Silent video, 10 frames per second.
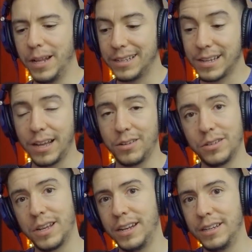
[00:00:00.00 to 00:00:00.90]
like
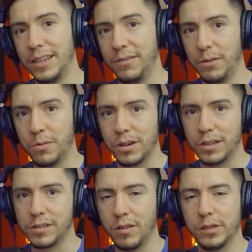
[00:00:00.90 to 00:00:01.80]
cycles and EV
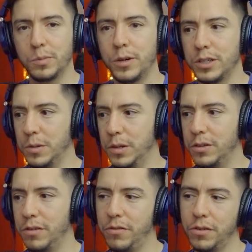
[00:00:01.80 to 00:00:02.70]
work as close as possible.
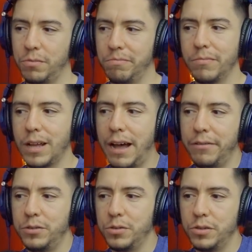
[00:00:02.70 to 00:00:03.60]
So if you
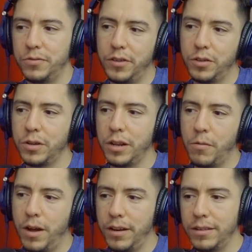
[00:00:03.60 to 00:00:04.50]
do it
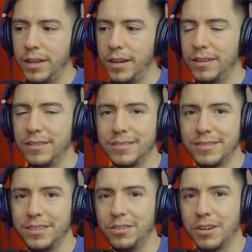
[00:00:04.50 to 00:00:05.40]
in one, then
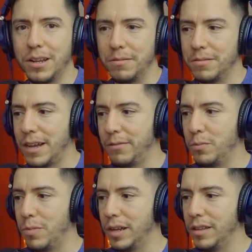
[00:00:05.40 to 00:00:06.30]
you're gonna have
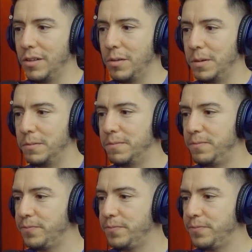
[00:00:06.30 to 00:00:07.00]
to break the other one.